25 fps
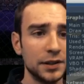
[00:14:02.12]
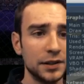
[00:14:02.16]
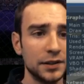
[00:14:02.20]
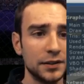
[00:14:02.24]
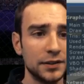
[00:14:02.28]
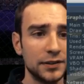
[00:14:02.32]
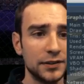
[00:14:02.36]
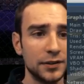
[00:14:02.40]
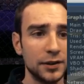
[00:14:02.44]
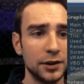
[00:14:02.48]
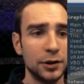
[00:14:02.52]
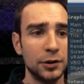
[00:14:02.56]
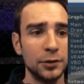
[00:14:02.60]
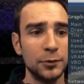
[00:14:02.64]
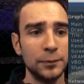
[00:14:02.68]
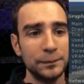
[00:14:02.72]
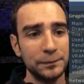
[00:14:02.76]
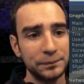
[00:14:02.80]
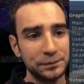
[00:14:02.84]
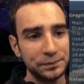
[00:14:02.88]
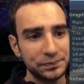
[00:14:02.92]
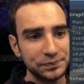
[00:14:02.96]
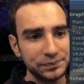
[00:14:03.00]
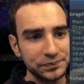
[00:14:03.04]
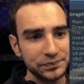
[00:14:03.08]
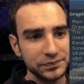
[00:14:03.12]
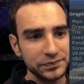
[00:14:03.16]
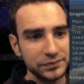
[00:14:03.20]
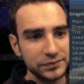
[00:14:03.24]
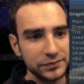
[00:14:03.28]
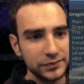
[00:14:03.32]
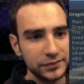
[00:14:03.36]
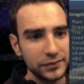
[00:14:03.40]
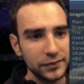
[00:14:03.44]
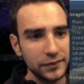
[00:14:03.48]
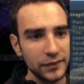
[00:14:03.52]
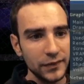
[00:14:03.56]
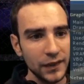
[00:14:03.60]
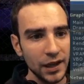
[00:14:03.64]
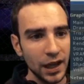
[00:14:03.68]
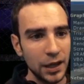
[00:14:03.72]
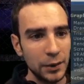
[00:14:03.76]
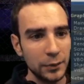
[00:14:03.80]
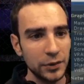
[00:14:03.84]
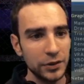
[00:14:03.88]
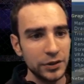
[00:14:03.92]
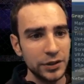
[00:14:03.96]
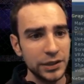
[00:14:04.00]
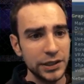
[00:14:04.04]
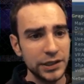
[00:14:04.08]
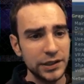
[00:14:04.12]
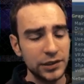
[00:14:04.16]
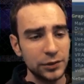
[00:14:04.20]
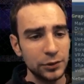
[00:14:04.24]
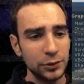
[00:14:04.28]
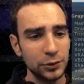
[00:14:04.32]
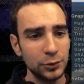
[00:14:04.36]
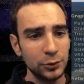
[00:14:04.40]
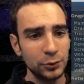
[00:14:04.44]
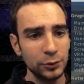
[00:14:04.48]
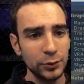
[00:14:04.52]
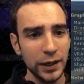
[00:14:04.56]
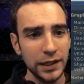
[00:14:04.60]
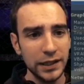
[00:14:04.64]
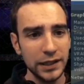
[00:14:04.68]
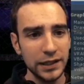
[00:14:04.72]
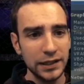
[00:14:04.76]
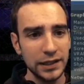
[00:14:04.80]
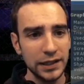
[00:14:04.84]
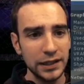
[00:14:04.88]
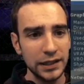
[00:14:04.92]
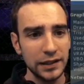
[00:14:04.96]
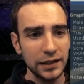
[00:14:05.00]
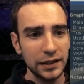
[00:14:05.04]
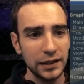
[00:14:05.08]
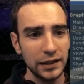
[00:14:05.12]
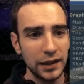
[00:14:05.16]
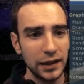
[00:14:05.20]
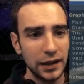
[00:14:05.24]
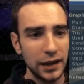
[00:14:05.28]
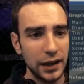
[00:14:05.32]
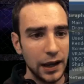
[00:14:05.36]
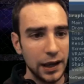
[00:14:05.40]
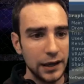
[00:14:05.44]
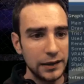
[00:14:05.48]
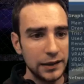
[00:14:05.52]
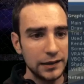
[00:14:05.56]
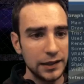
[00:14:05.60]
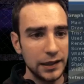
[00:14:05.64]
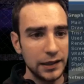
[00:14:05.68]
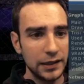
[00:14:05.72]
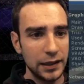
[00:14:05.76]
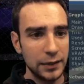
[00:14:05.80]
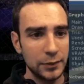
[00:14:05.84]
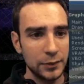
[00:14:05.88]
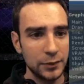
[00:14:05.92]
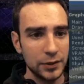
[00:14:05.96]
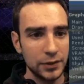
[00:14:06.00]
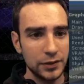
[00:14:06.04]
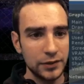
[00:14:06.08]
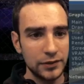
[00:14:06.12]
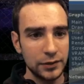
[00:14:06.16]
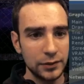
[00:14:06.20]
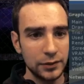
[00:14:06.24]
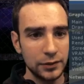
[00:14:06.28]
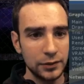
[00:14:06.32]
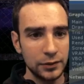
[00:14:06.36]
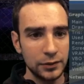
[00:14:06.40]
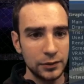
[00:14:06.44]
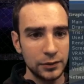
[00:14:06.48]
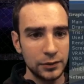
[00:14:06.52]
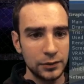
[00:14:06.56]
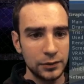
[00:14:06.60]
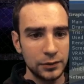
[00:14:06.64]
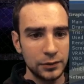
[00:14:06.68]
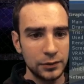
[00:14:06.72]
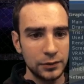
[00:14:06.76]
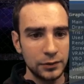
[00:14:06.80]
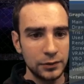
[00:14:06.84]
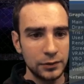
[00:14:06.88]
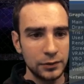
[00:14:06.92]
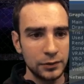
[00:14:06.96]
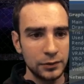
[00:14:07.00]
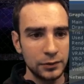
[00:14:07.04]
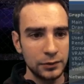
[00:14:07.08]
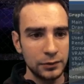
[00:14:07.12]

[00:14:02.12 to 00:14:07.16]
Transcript: So I'm going to right click and then I'm going to,